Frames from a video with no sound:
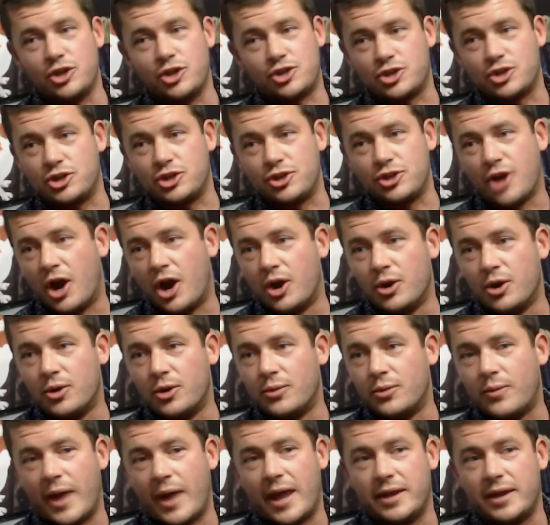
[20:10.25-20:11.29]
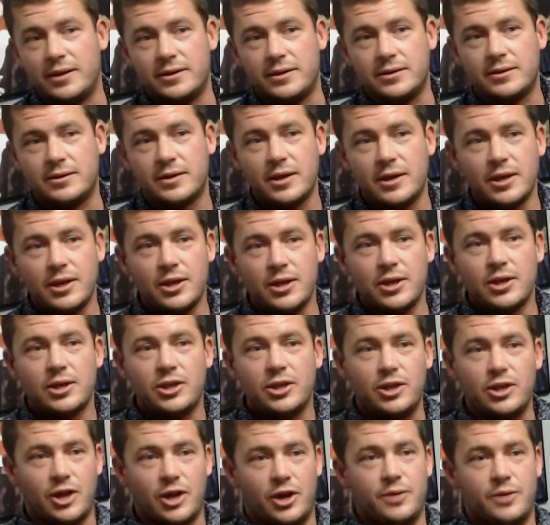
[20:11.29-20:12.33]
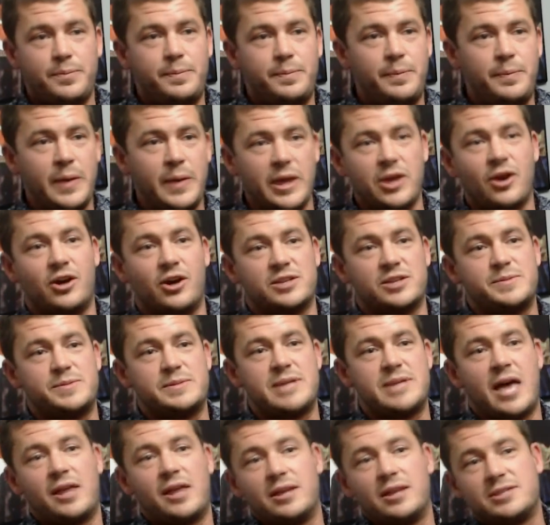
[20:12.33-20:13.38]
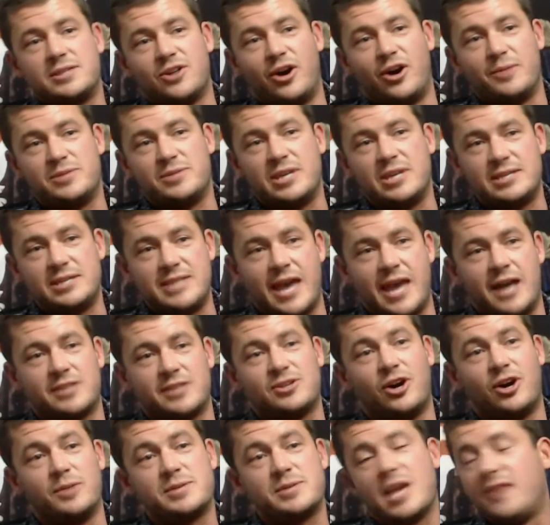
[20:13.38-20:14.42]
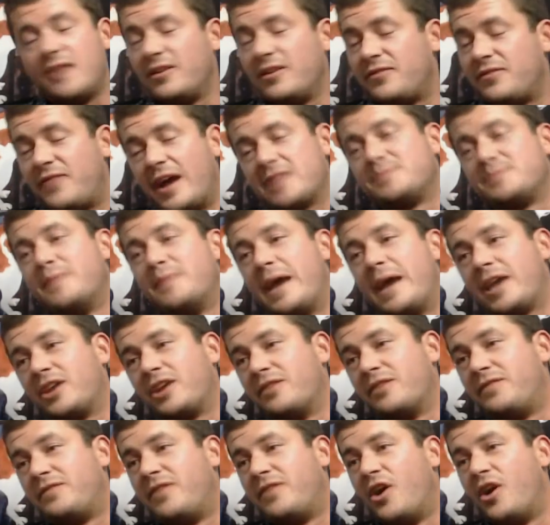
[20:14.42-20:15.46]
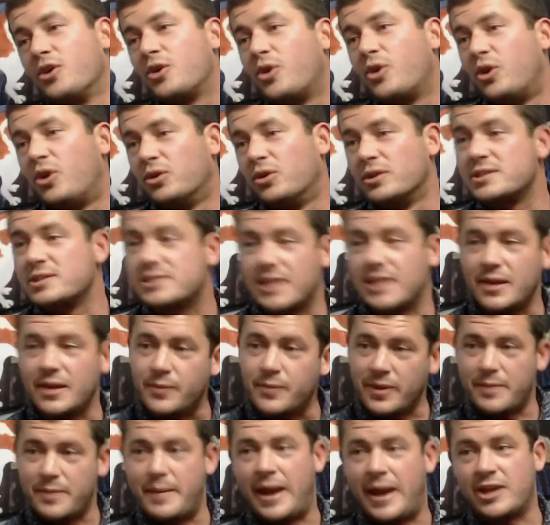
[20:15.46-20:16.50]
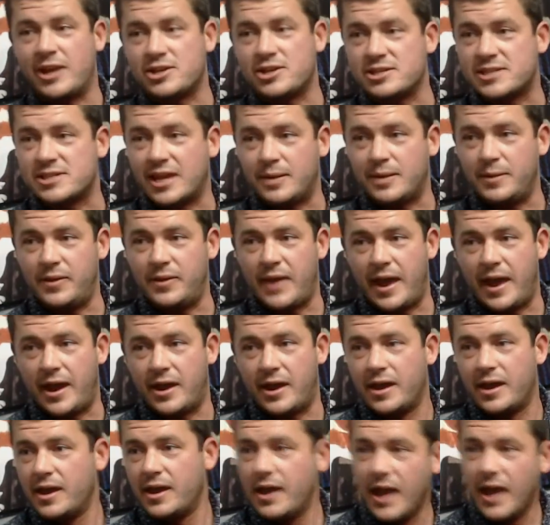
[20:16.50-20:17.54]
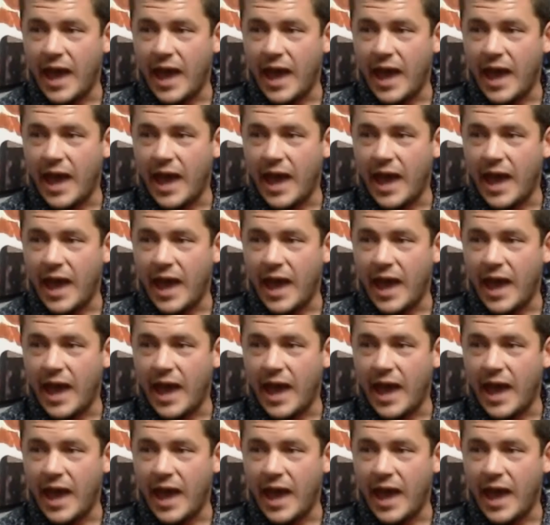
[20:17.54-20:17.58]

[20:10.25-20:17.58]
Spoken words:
You should know when, pick your hospitality times, your down times, even if that's making a phone call and seeing when the manager's going to be there.